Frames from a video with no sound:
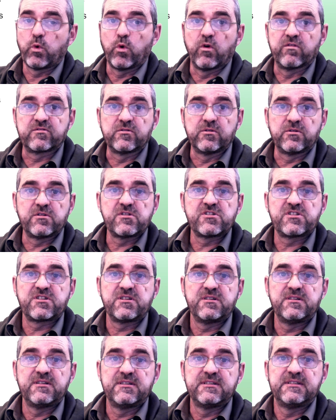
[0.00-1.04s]
Of
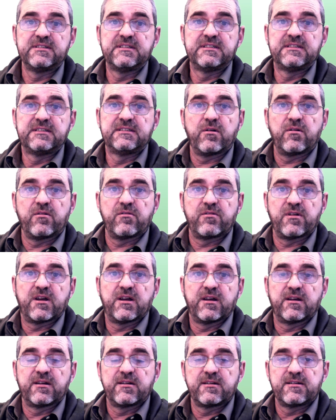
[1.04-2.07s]
course,
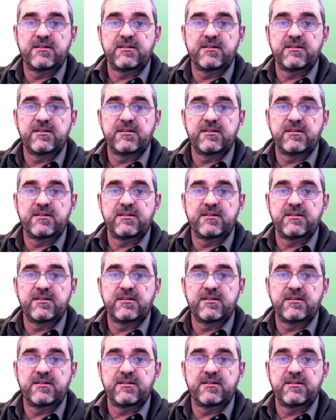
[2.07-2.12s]
the